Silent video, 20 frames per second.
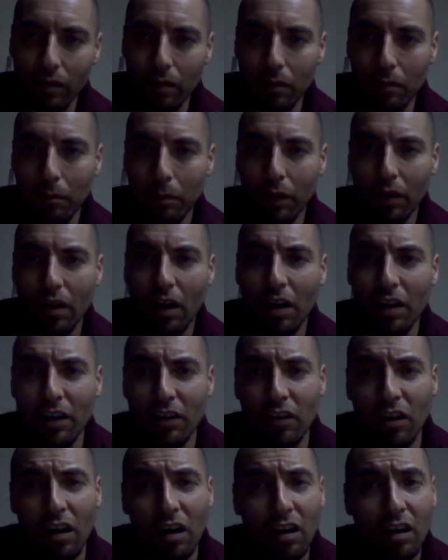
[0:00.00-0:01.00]
But all
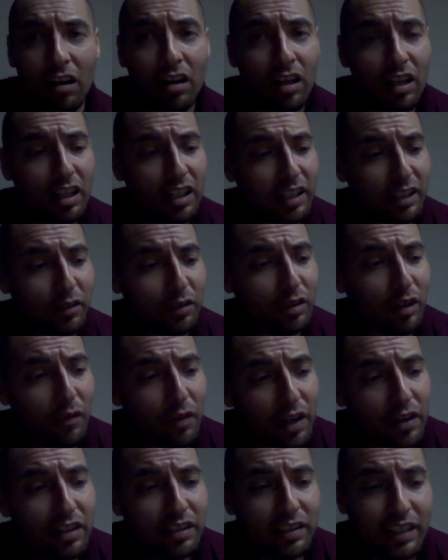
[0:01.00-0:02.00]
in all, it was a
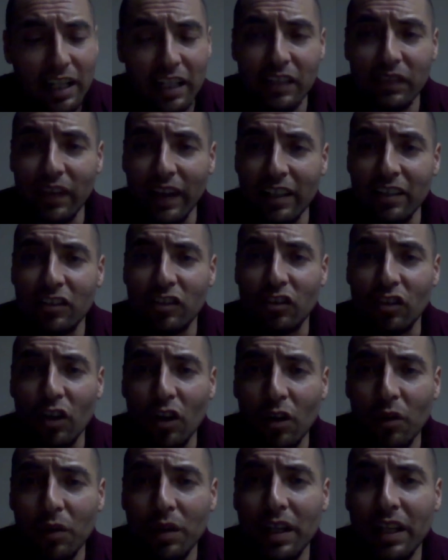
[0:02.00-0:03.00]
very satisfying
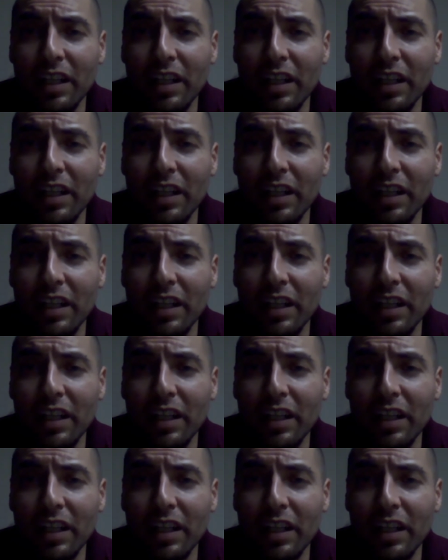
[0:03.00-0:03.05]
story,